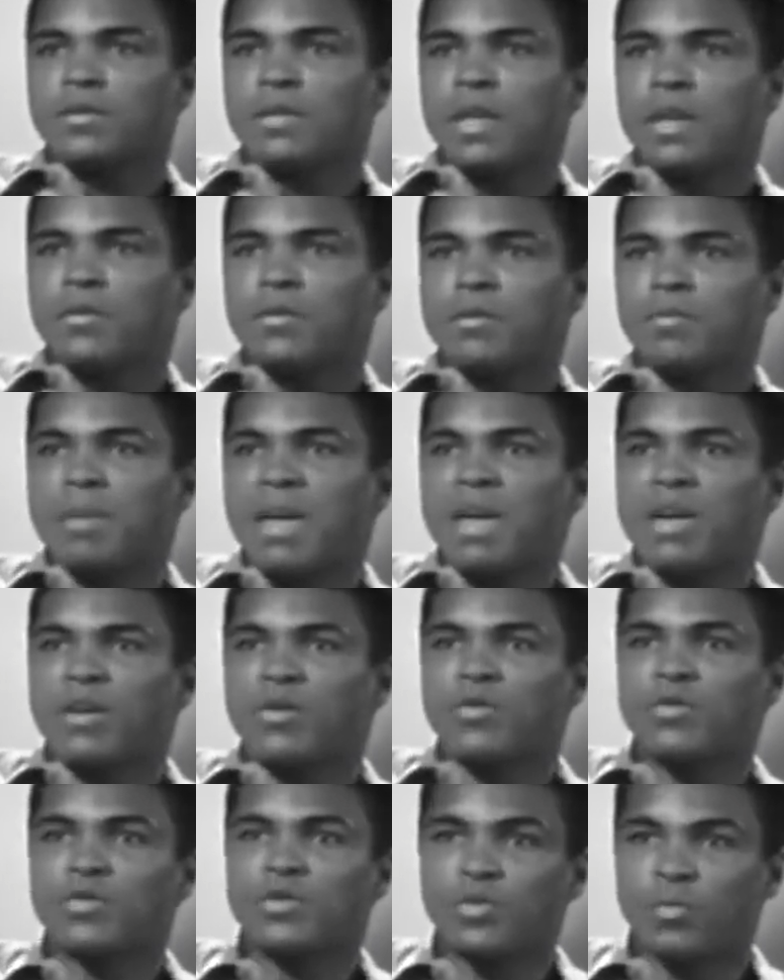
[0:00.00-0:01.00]
when a man
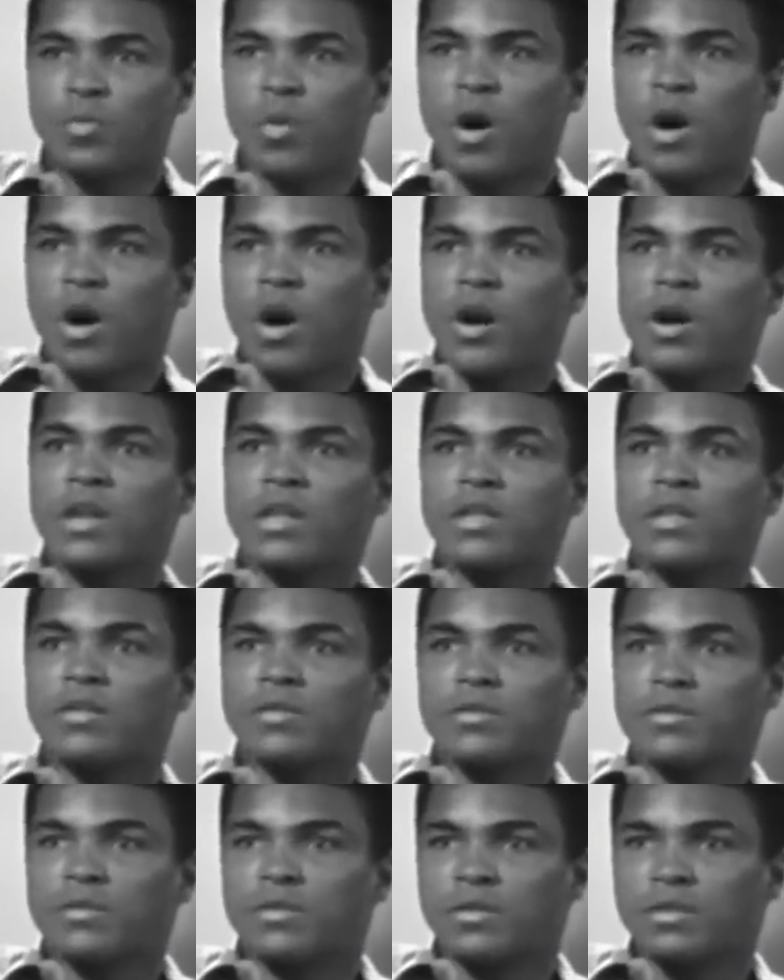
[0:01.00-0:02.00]
goes to war, he
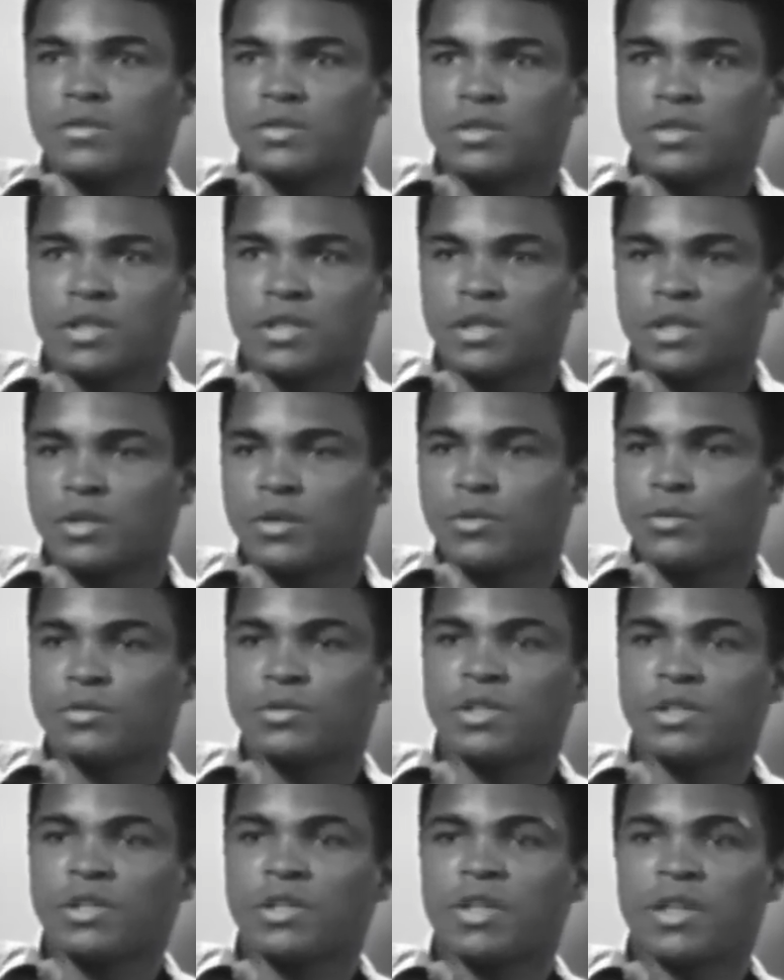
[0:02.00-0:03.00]
don't consider
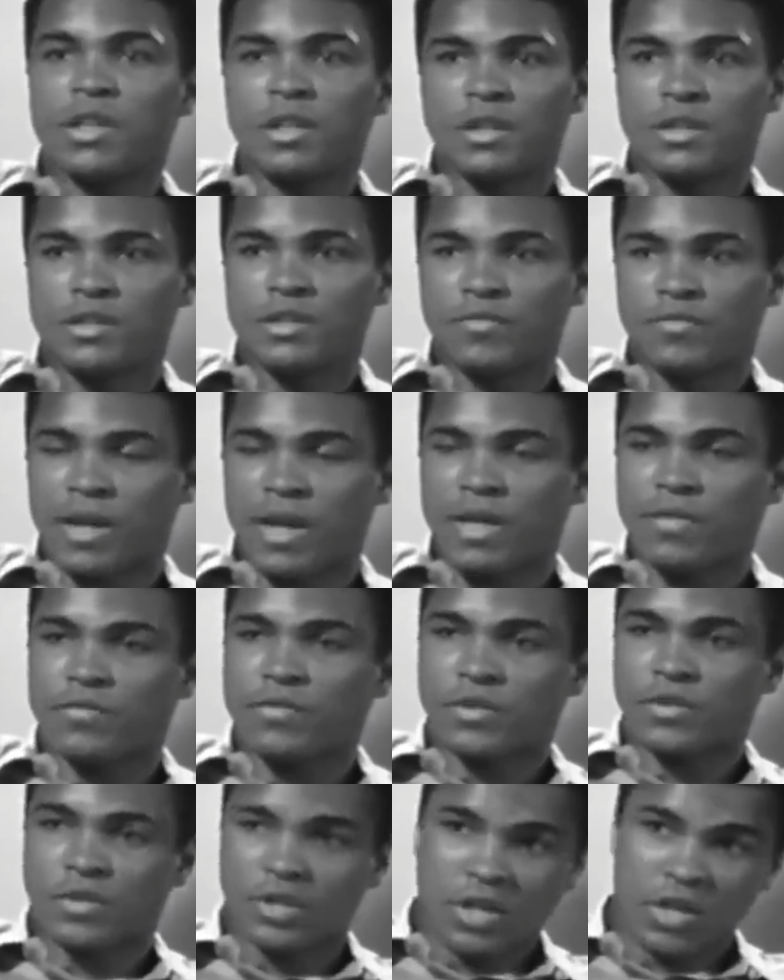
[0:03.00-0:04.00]
losing nothing. He's fighting
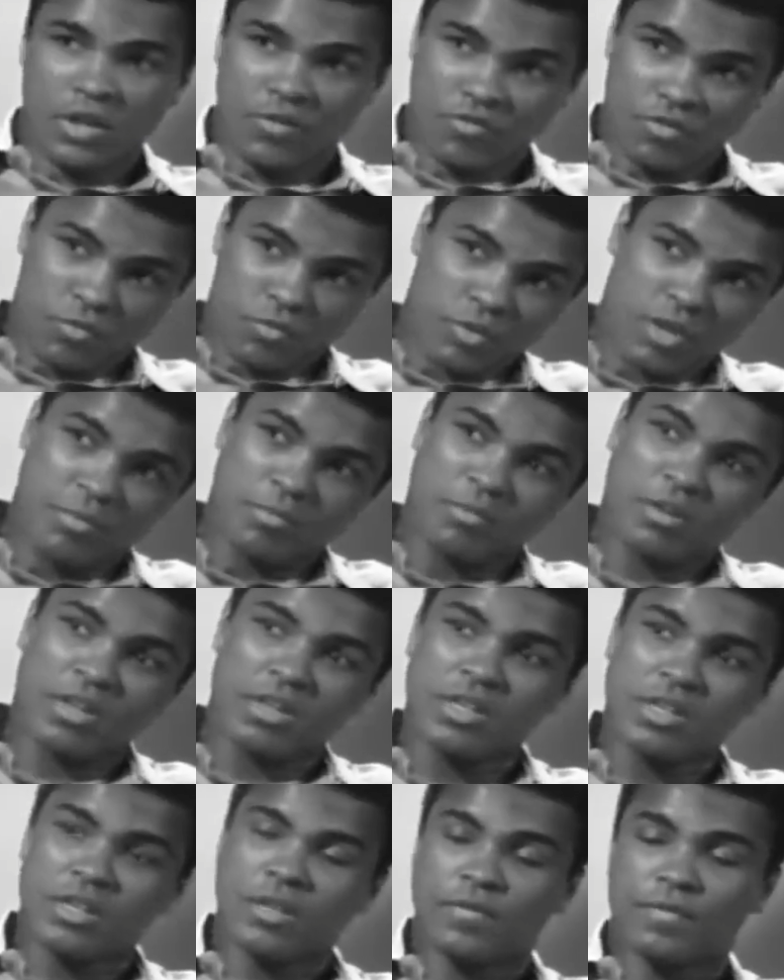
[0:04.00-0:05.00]
for his country, what he
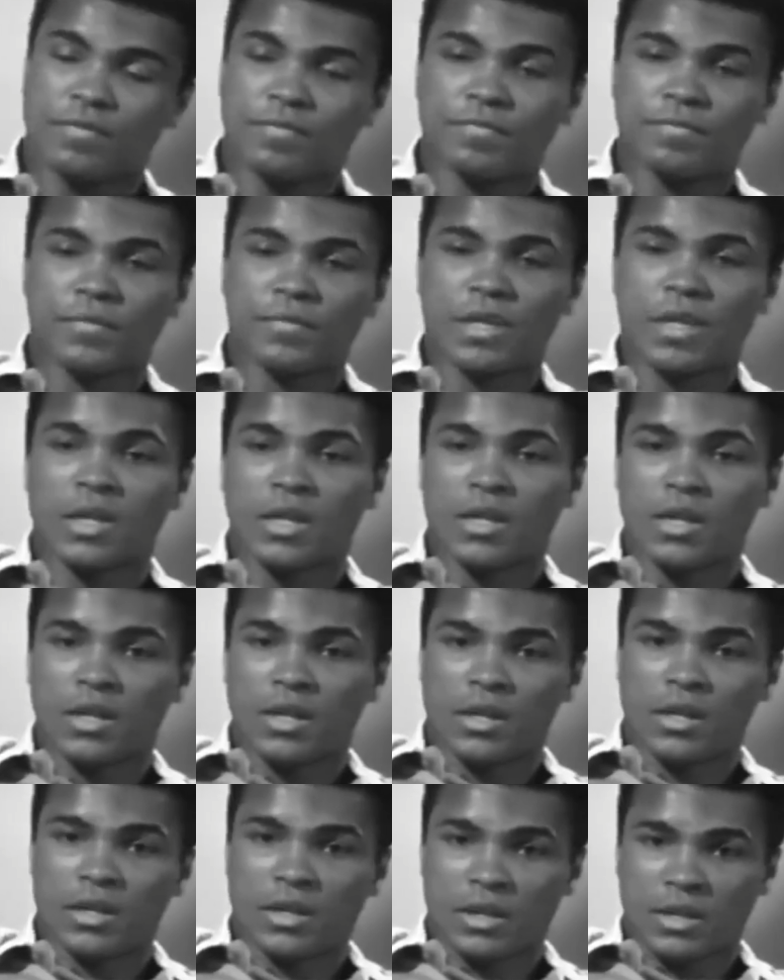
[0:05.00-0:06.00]
believes.
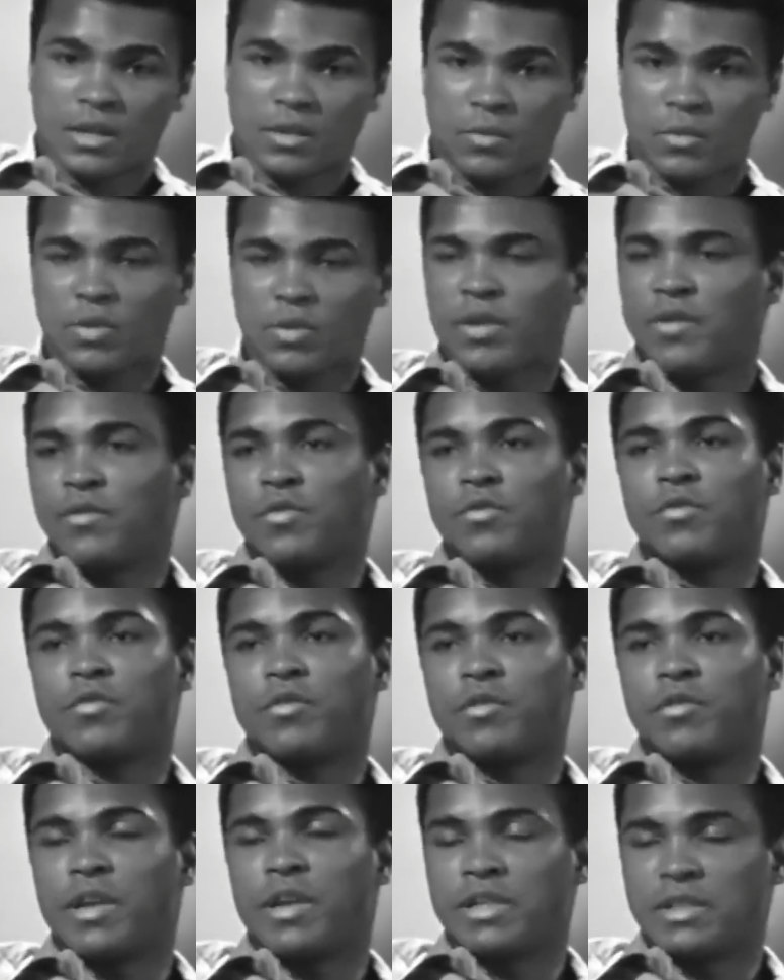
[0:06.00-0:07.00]
And we don't have no
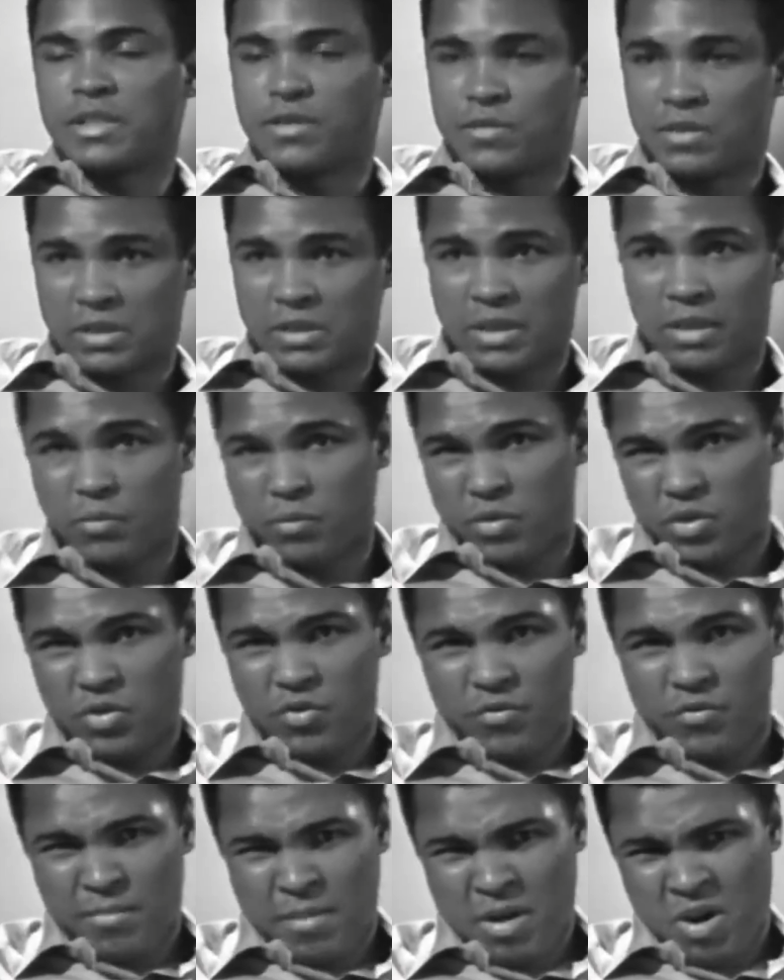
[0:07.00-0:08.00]
regrets if it's something we
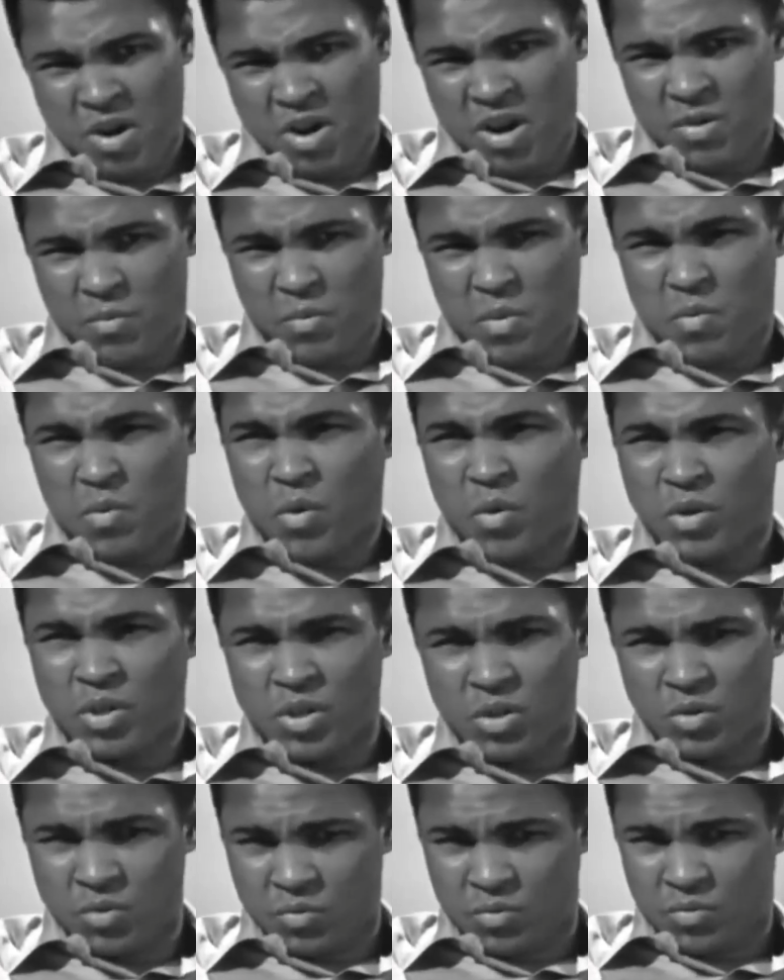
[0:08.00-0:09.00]
do from our heart and we want to
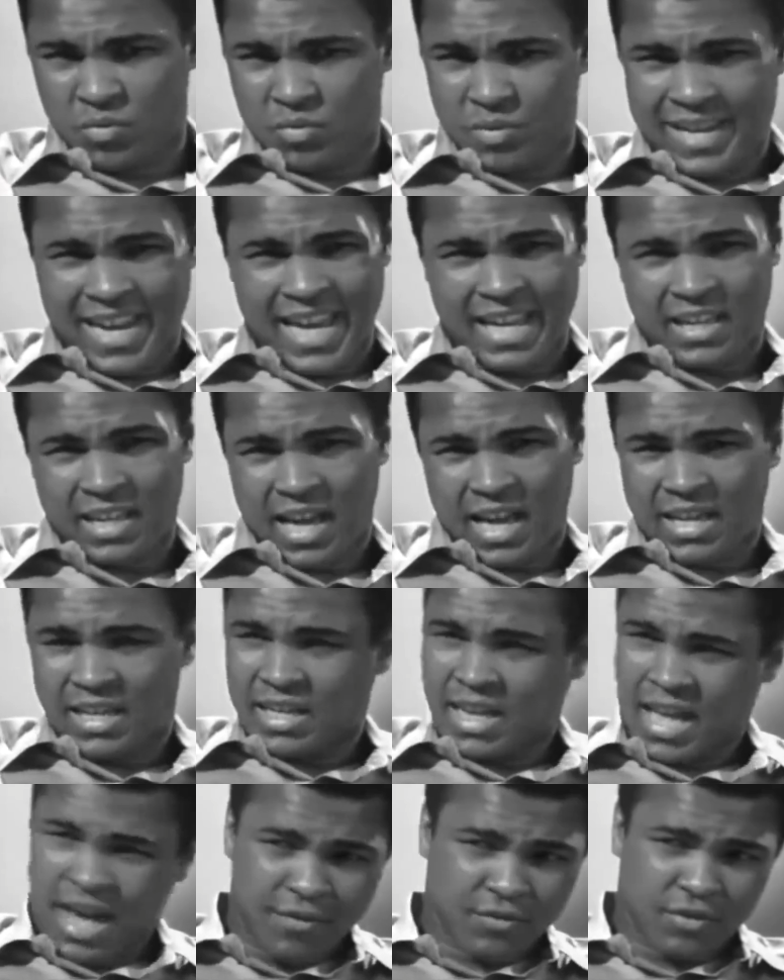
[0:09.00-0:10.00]
do. Like, I
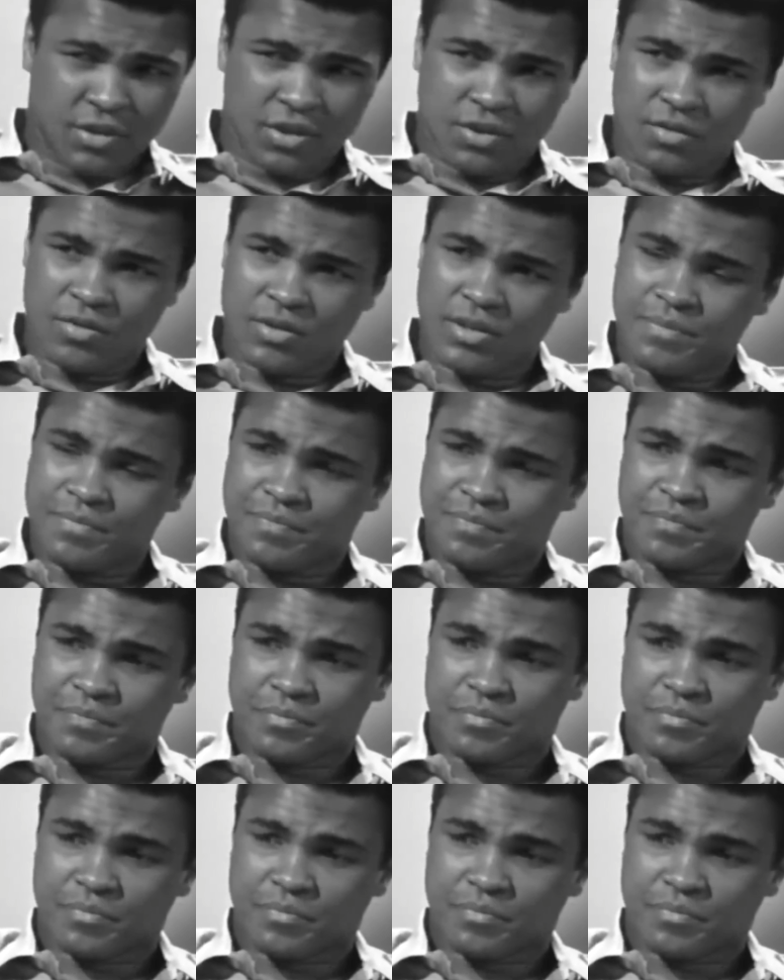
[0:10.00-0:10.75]
didn't have to do it.